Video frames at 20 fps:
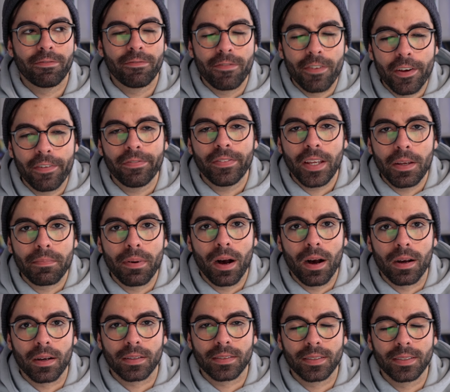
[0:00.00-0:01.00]

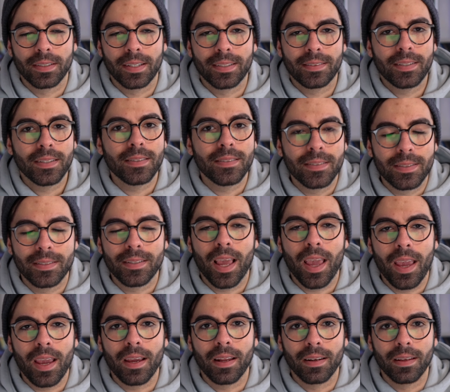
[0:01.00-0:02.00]
$50. It's
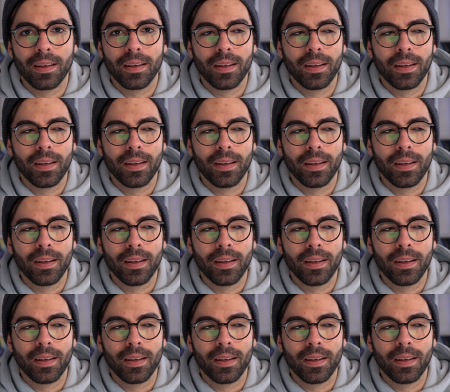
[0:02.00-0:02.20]
insane.